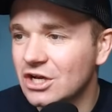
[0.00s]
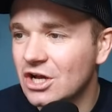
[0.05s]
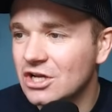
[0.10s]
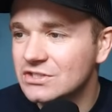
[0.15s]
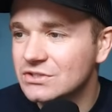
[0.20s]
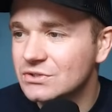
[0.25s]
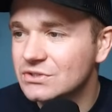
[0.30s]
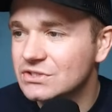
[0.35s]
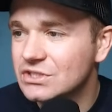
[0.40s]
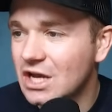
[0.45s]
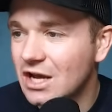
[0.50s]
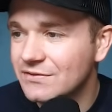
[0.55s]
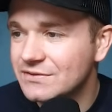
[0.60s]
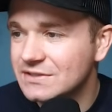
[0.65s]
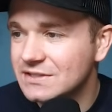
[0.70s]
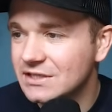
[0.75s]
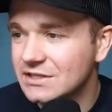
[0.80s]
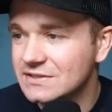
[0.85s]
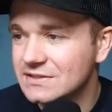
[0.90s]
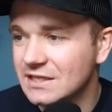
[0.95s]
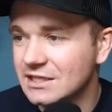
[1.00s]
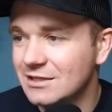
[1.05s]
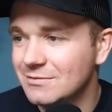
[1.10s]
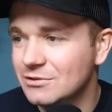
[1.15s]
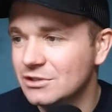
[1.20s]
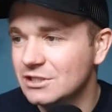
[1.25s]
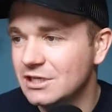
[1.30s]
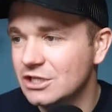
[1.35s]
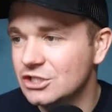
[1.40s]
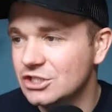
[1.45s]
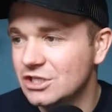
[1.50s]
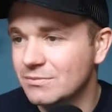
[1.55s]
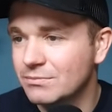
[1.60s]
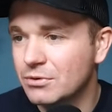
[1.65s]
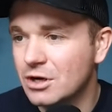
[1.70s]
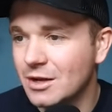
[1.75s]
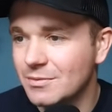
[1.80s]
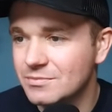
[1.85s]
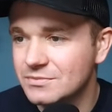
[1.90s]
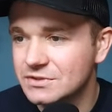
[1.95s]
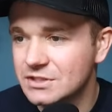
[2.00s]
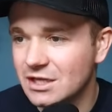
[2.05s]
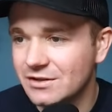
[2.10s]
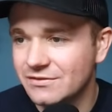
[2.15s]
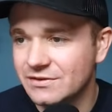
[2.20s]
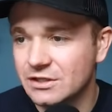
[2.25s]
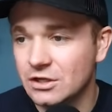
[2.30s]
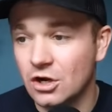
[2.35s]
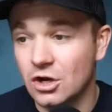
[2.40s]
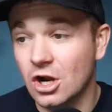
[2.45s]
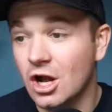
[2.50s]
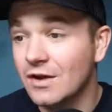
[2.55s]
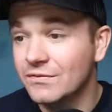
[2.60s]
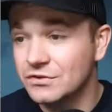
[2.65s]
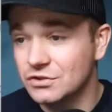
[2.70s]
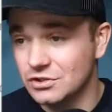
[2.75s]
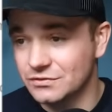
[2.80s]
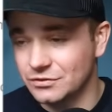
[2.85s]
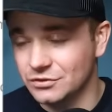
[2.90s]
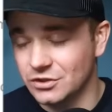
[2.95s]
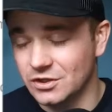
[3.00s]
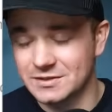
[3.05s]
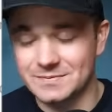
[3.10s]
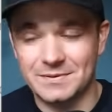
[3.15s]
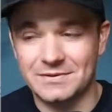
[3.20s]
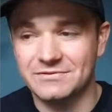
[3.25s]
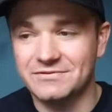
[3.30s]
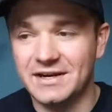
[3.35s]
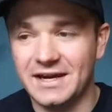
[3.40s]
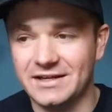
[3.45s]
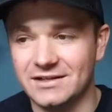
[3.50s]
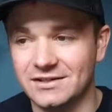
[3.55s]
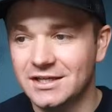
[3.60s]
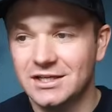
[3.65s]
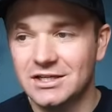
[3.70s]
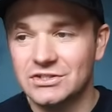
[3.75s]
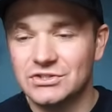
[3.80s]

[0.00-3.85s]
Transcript: Also, soft skills like communication and problem solving are often overlooked, but vital.